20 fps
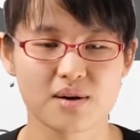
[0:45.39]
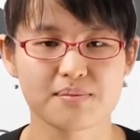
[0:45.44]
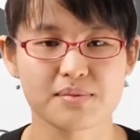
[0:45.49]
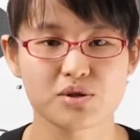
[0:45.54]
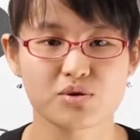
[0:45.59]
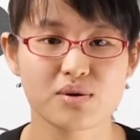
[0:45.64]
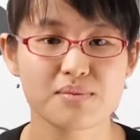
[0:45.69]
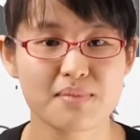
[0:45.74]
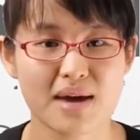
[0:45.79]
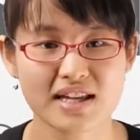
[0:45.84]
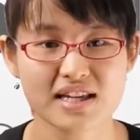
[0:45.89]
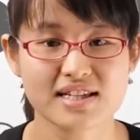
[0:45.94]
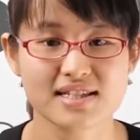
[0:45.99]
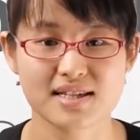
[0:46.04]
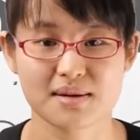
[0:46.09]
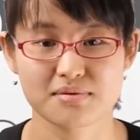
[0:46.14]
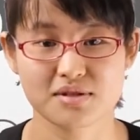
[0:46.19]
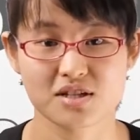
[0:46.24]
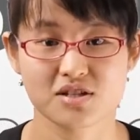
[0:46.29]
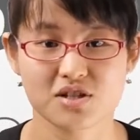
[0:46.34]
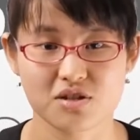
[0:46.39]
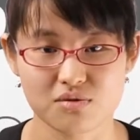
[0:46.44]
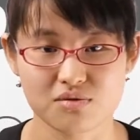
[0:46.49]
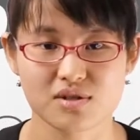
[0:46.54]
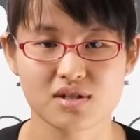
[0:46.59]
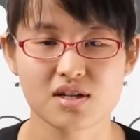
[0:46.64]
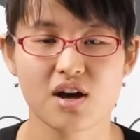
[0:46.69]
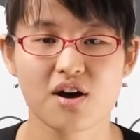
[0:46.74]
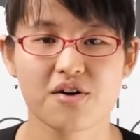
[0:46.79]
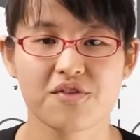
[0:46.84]
between many
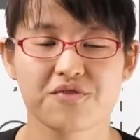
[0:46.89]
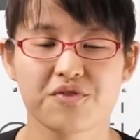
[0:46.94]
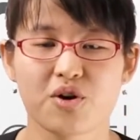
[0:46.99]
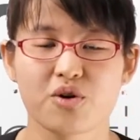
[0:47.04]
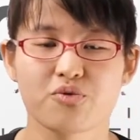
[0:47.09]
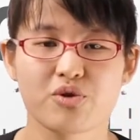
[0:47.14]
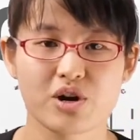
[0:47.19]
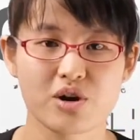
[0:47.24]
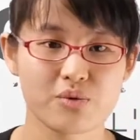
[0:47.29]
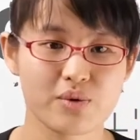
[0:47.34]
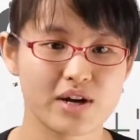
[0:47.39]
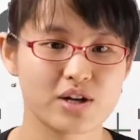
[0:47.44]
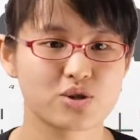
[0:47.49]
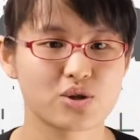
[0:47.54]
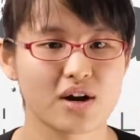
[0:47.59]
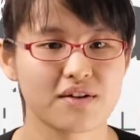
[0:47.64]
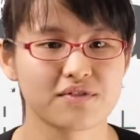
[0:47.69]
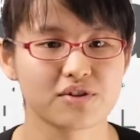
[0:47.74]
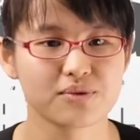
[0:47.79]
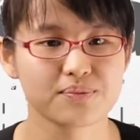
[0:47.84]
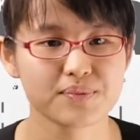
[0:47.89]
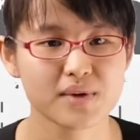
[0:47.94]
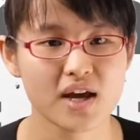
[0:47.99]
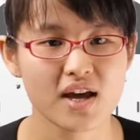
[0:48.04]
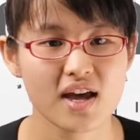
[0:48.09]
substitutes for railway travel.